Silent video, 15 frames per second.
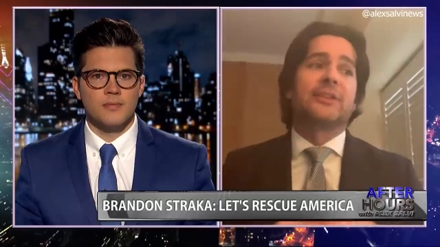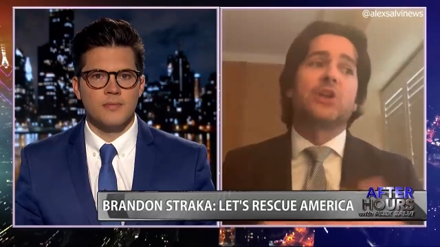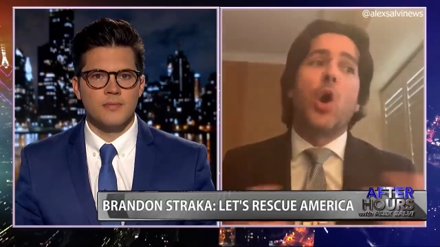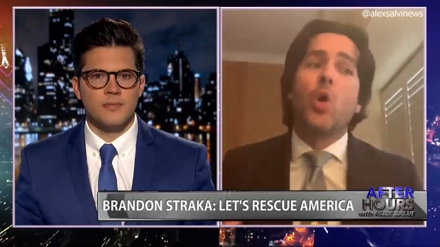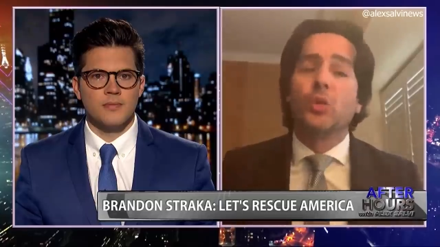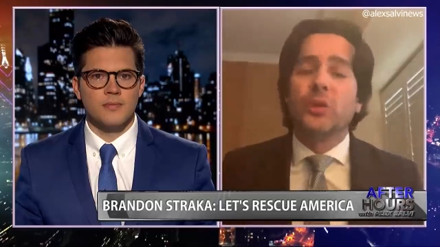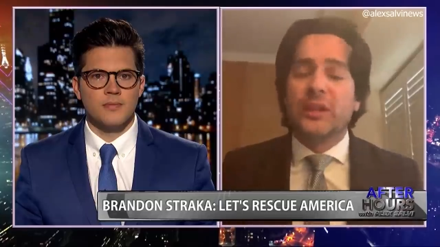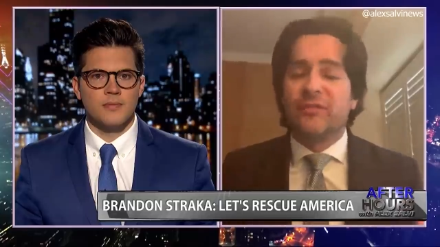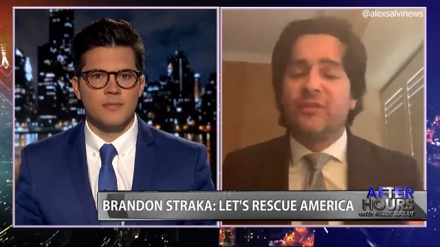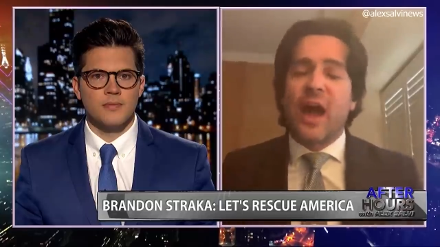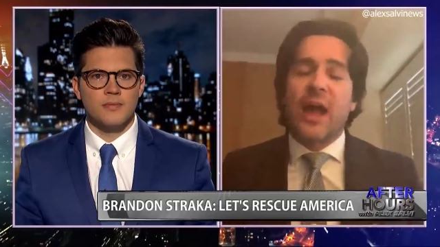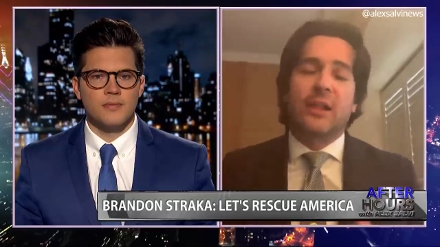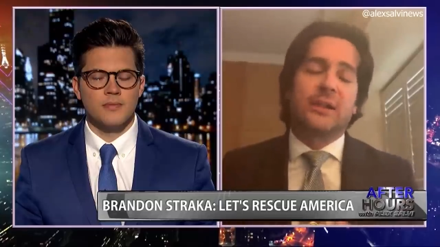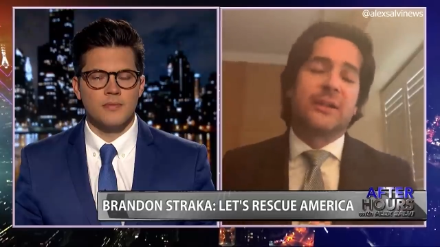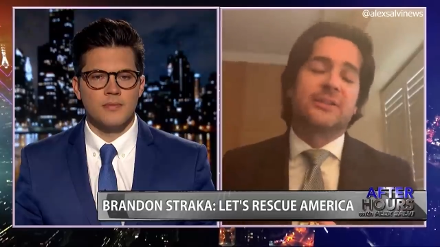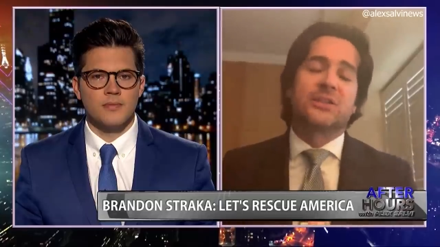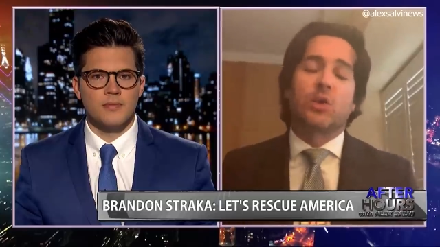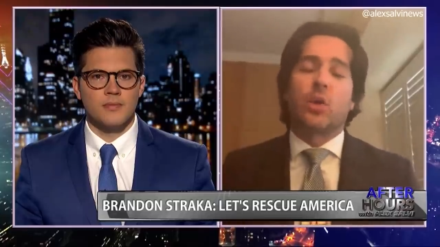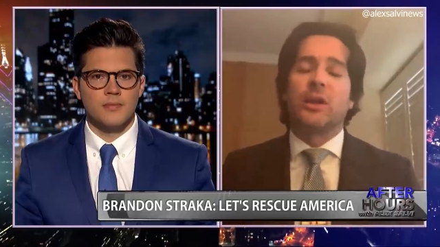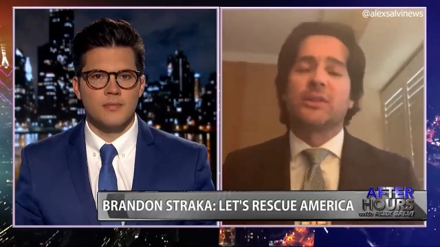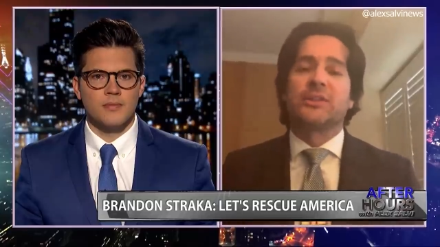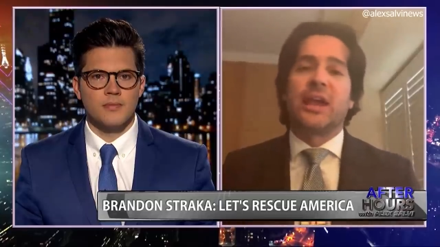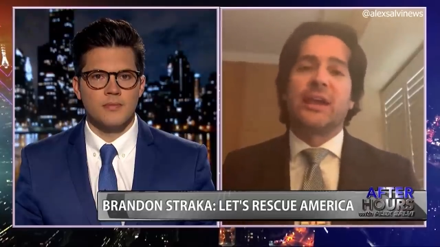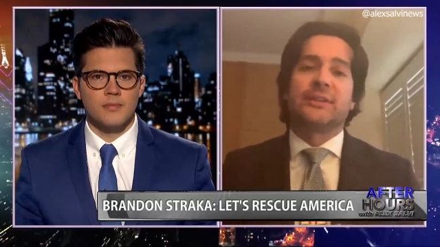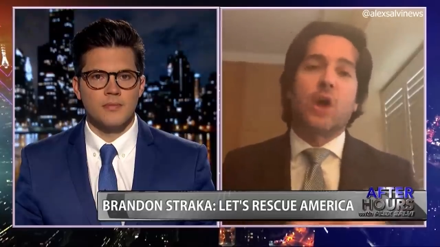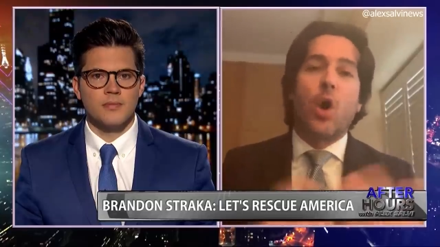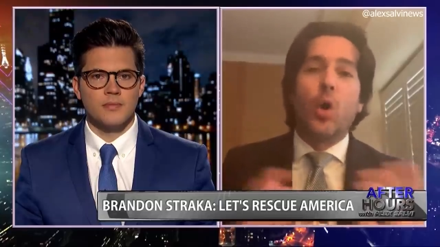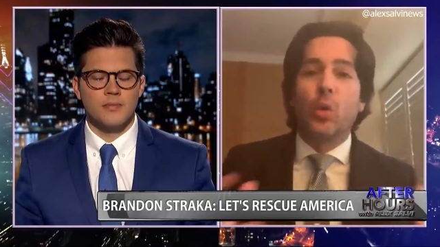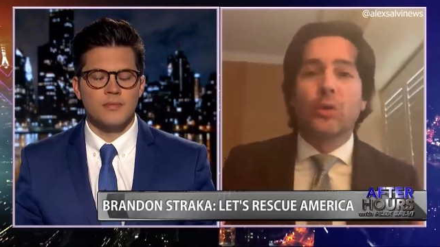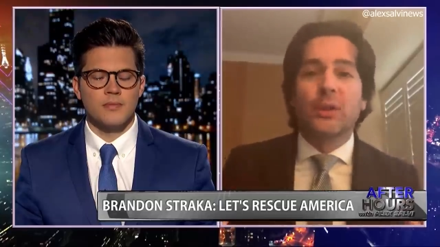Speaker 1: it's only violence or
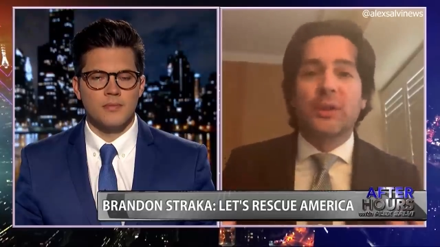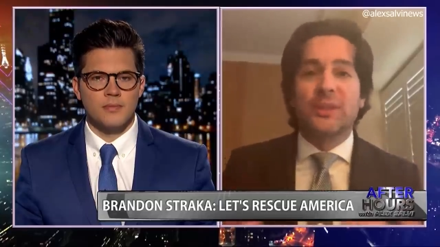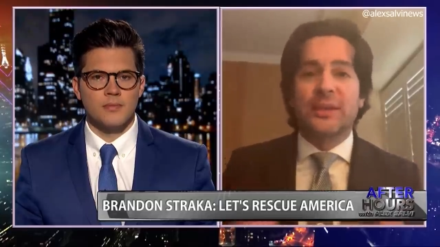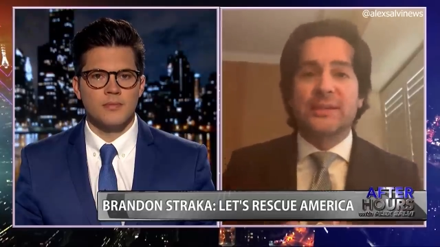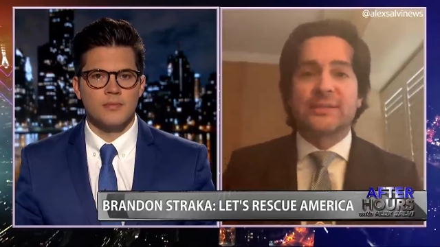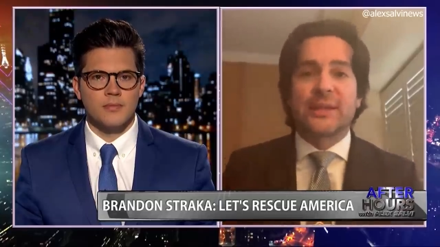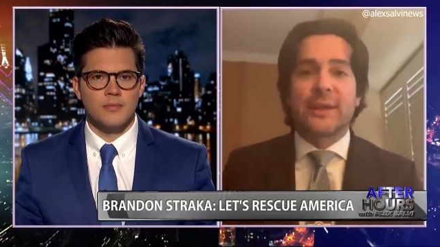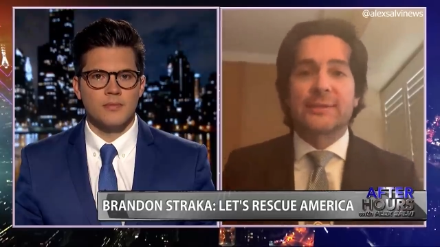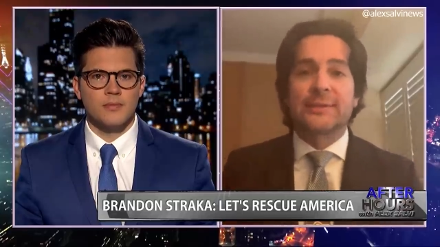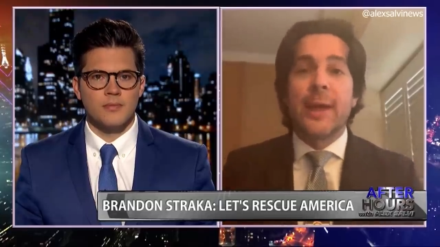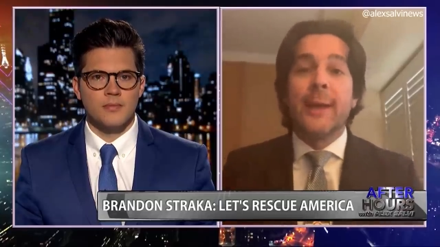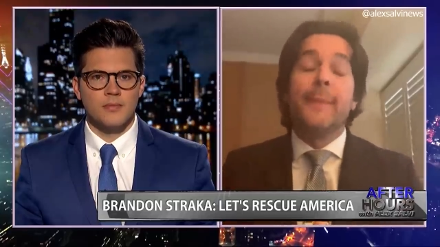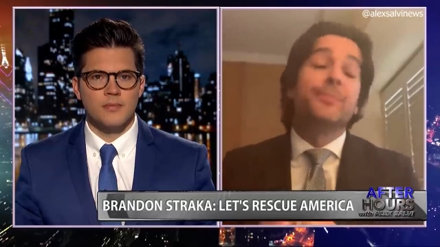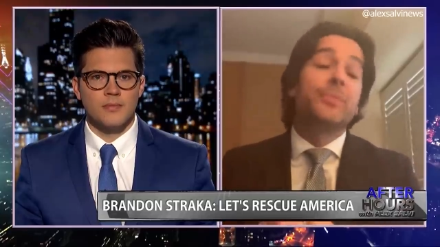it's only these things.